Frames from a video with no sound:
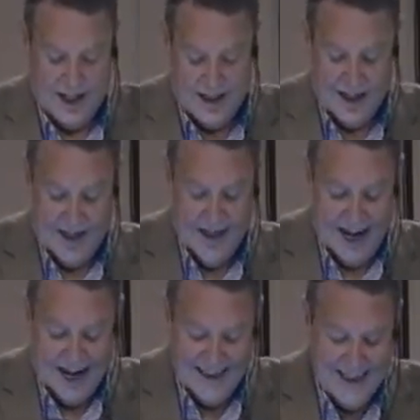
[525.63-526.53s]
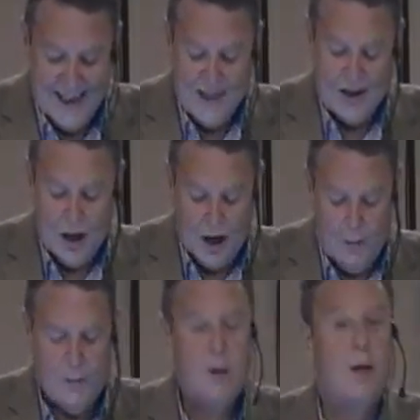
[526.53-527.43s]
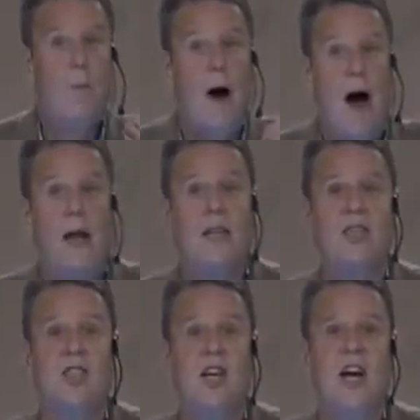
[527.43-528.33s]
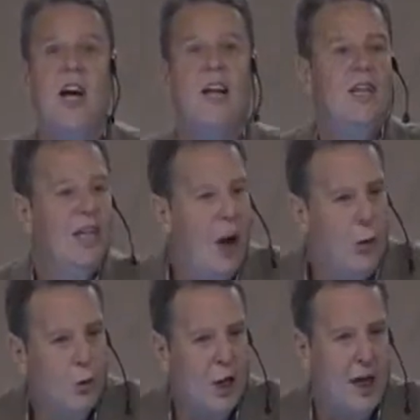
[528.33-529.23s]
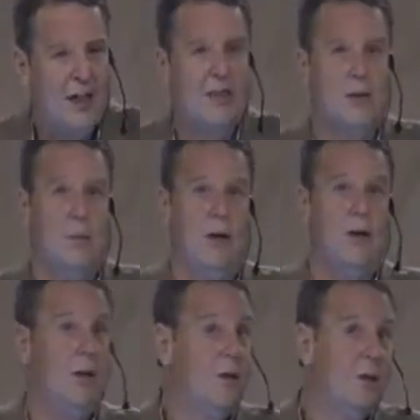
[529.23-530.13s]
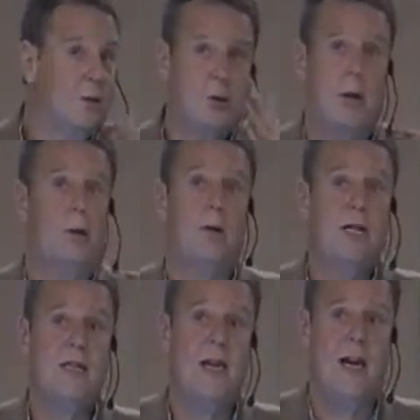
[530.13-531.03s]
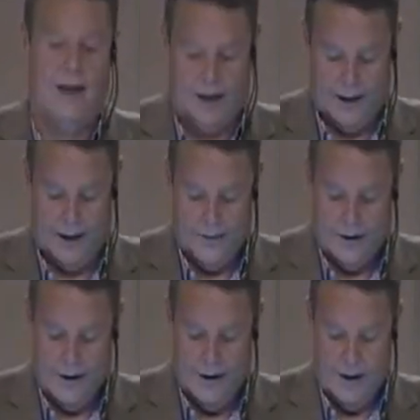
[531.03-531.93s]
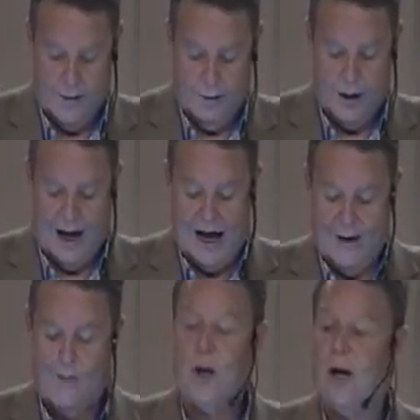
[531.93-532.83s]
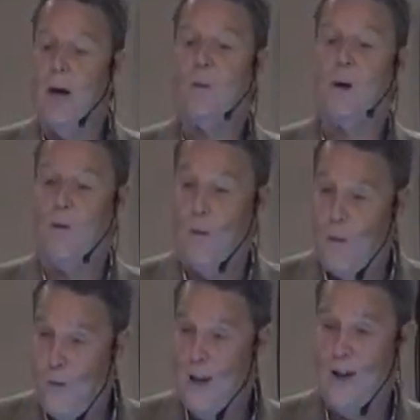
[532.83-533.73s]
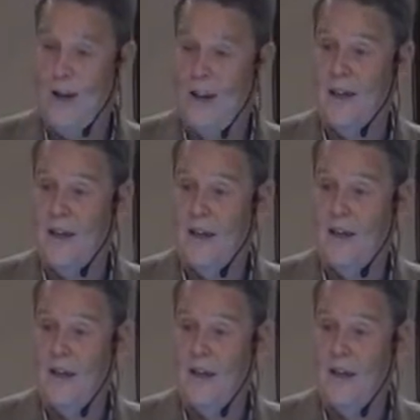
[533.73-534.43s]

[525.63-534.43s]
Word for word: He said, I didn't come to demolish the Old Testament. Really what he's saying. But I have come to fulfill it.